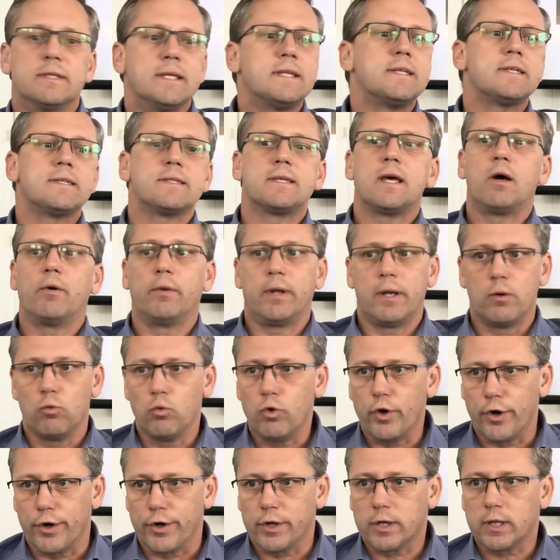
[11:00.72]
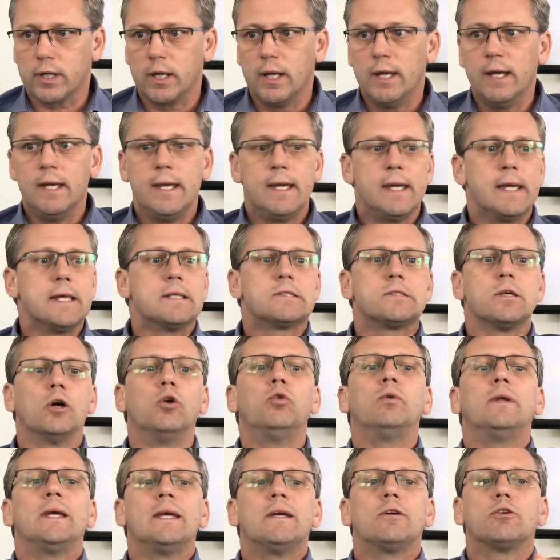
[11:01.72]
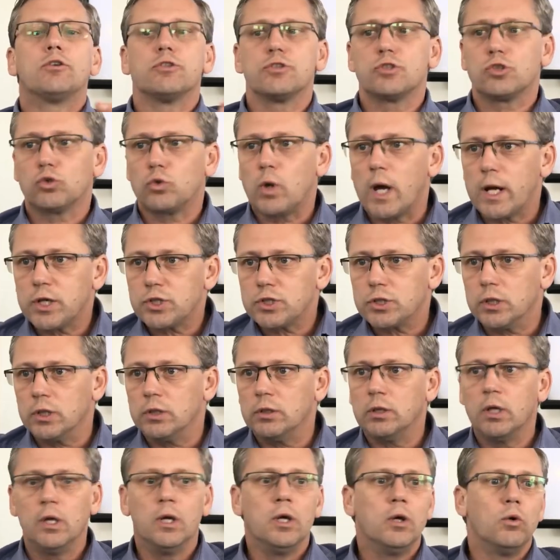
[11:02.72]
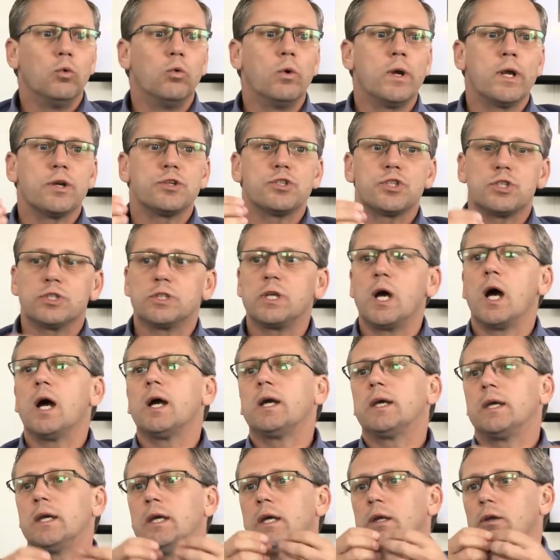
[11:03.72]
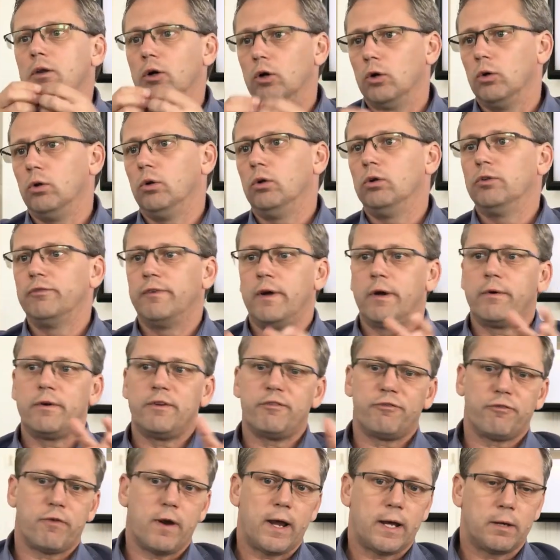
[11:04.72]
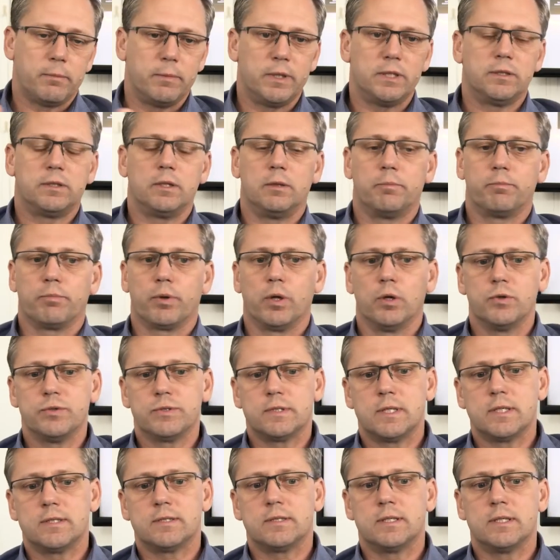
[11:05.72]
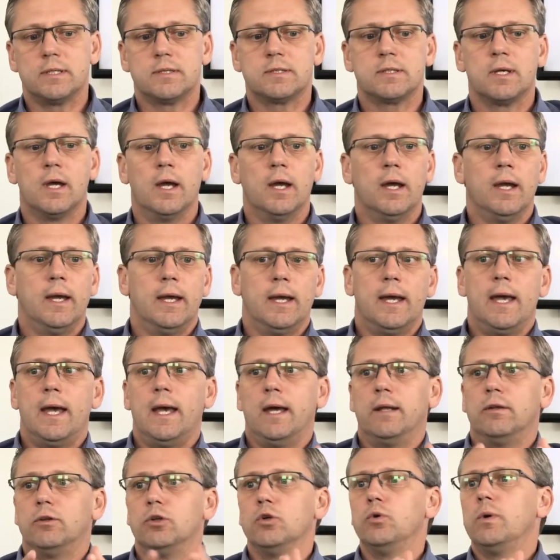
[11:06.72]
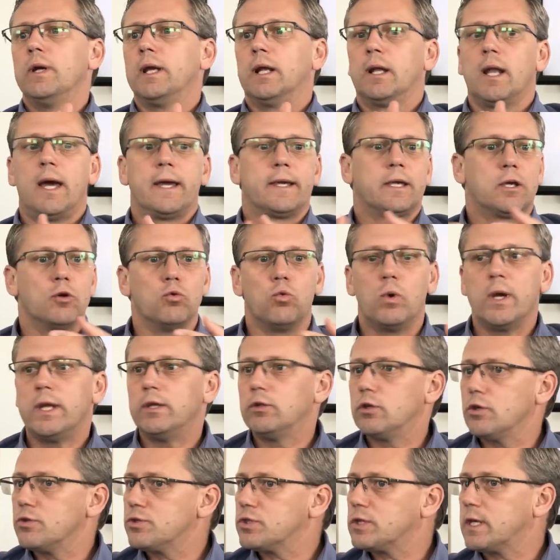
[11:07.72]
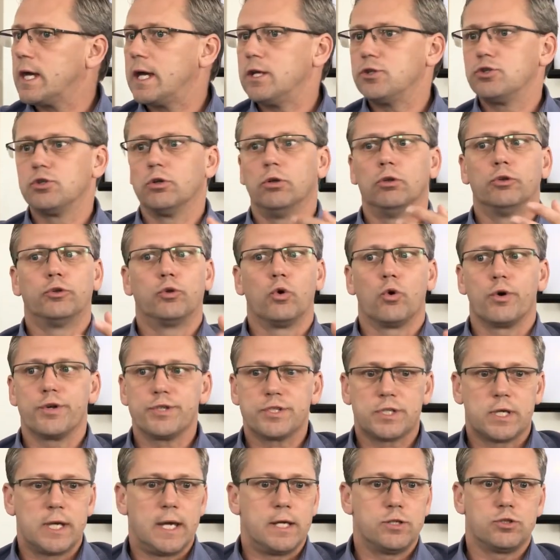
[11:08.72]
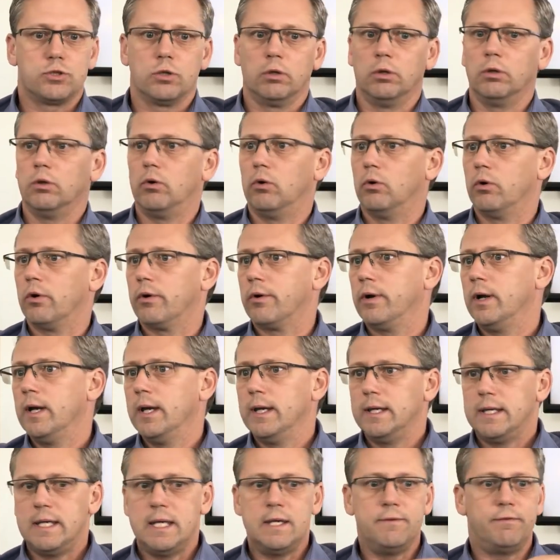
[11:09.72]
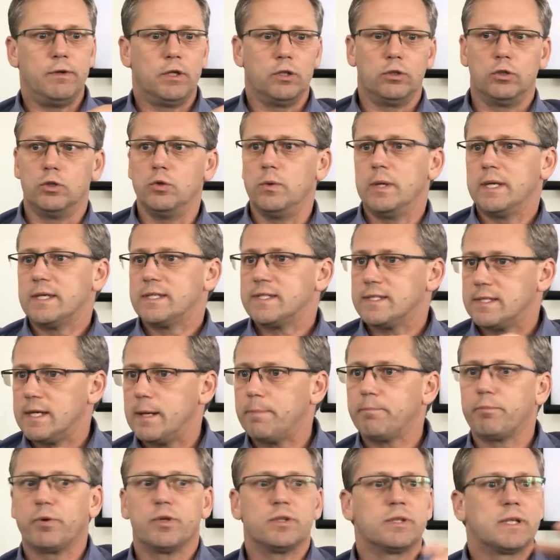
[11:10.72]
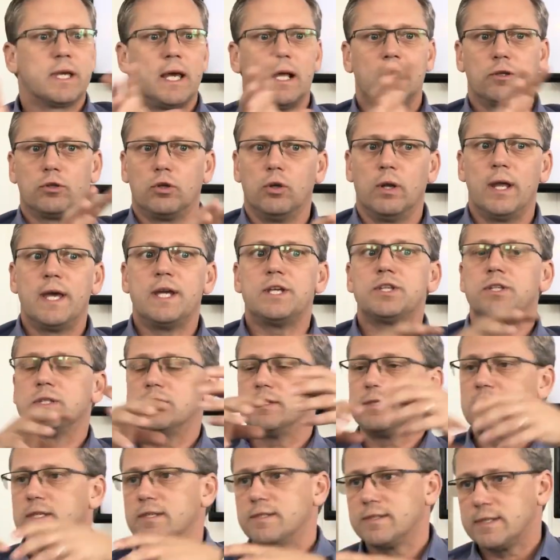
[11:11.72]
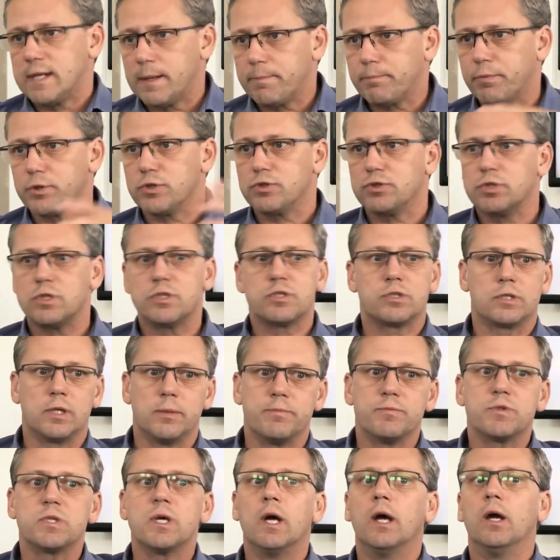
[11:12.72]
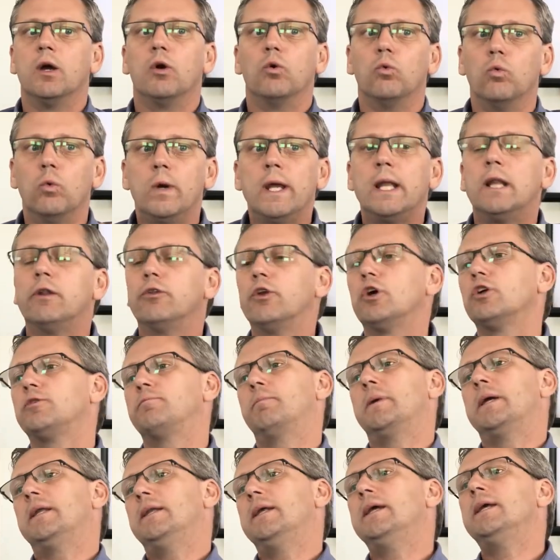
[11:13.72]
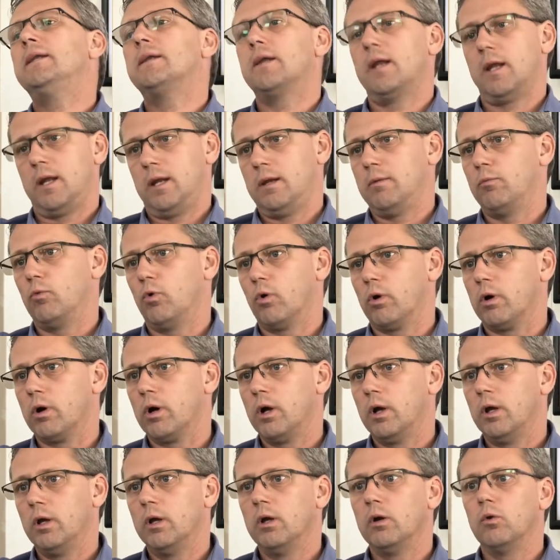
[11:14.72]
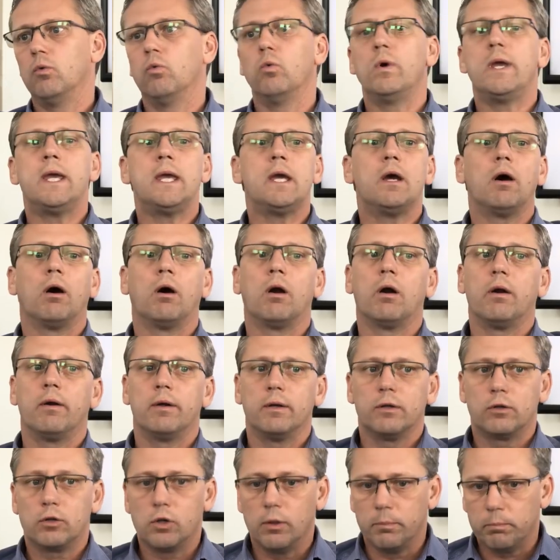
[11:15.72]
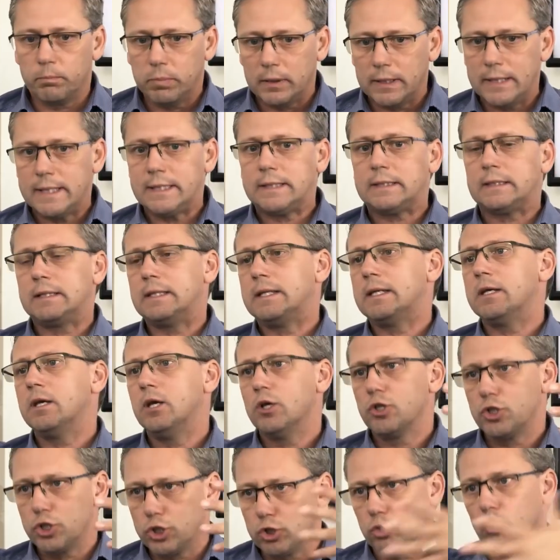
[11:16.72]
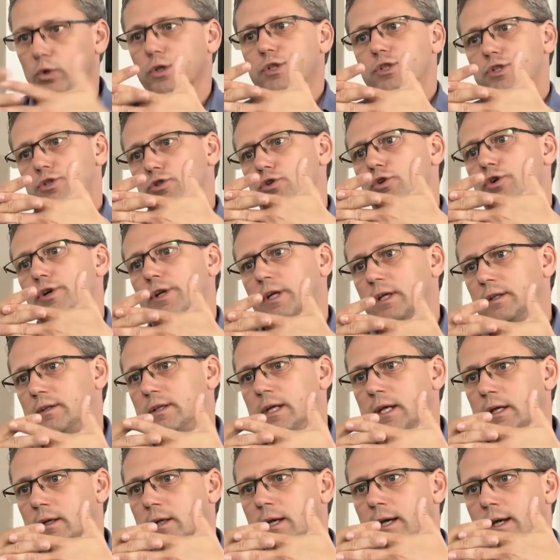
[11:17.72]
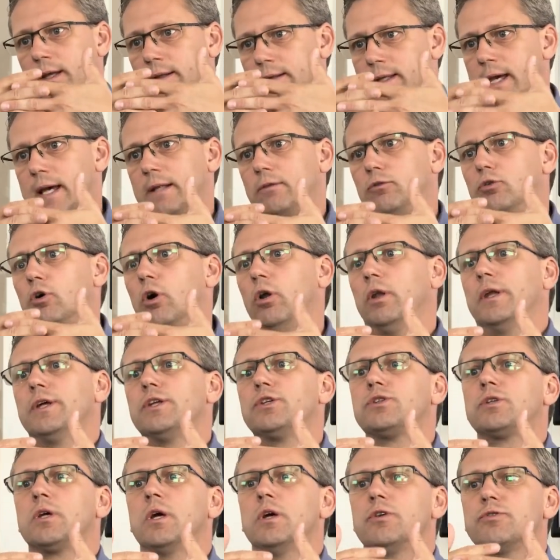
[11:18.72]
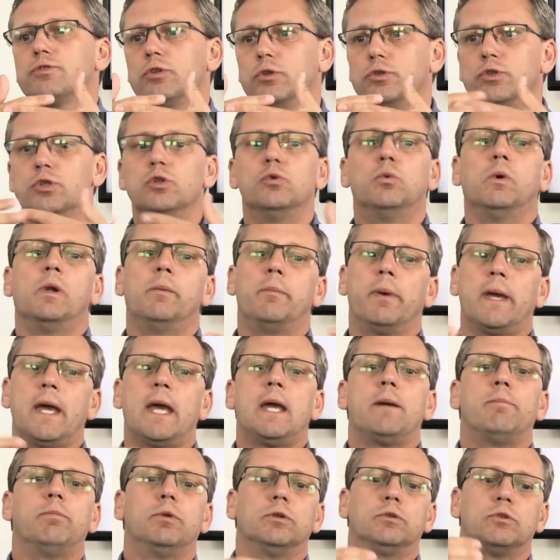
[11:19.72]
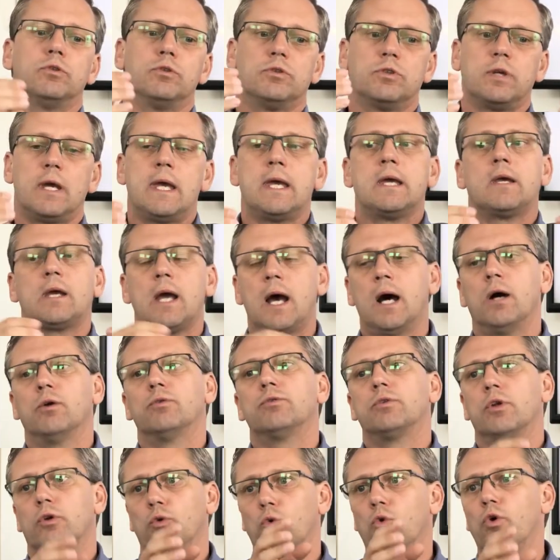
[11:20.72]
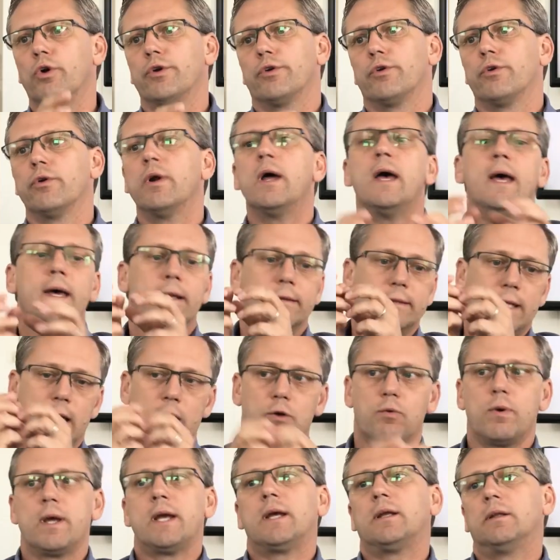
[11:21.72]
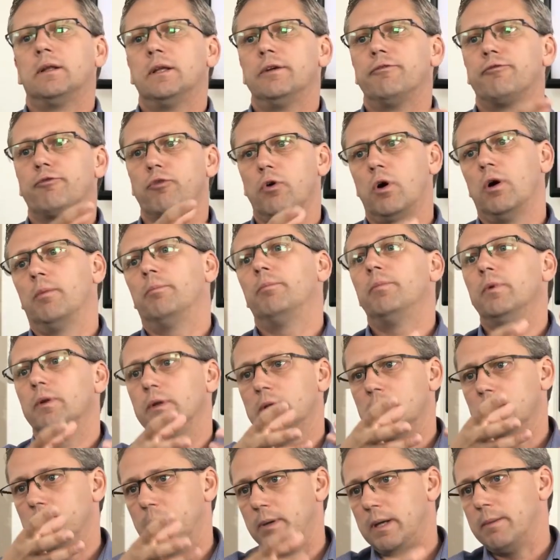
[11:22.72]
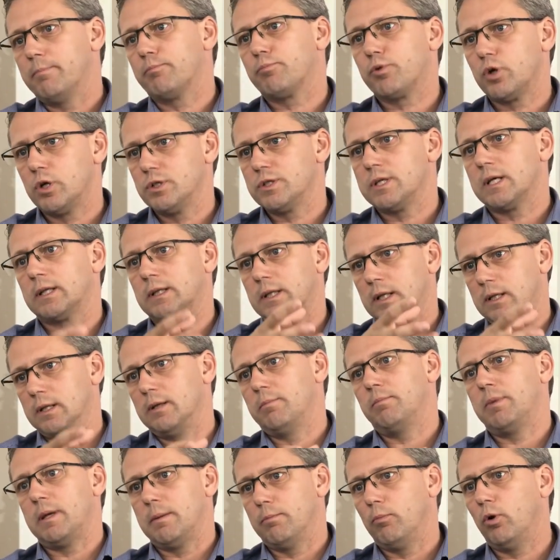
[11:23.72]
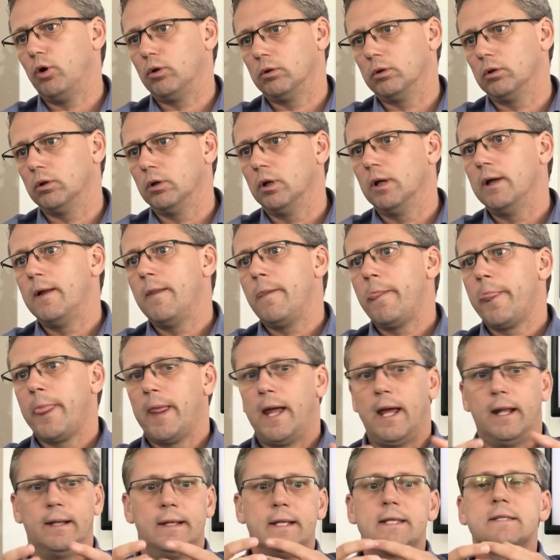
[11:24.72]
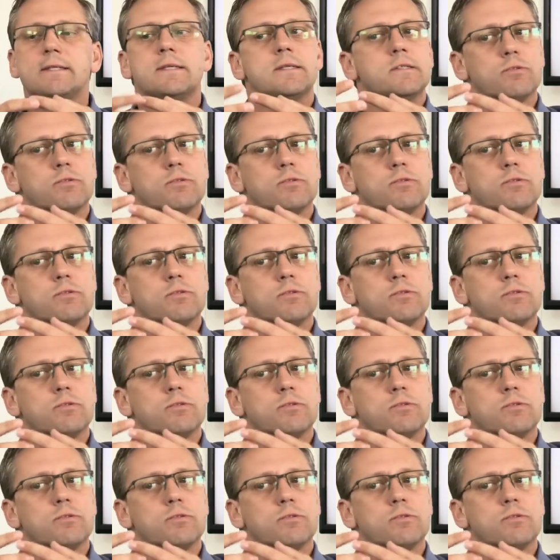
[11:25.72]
this is how they work. It's only in construction we are stuck in old, very fragmented processes, and doing like a window schedule, door schedule, or even doing separate calculations in separate systems will not be needed anymore. We are completely short-circuiting that knowledge. So you will be able to take out an order directly from the BIM project and the BIM model. And this